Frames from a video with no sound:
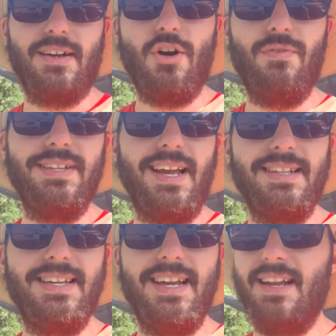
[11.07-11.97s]

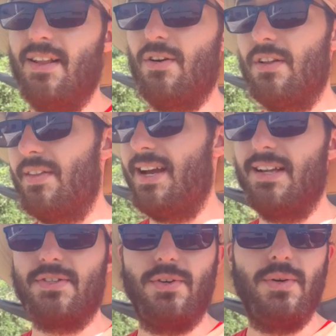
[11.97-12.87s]
COVID-19 and all of that.
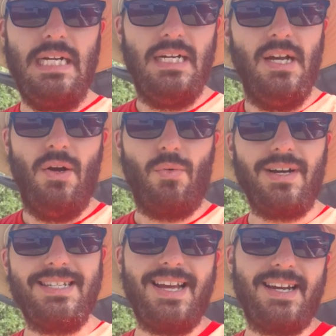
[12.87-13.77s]
So we're
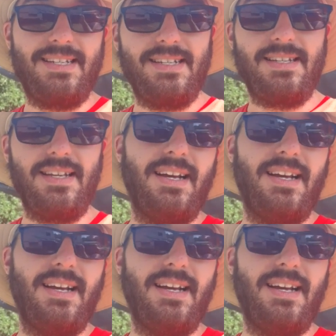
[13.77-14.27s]
in Texas.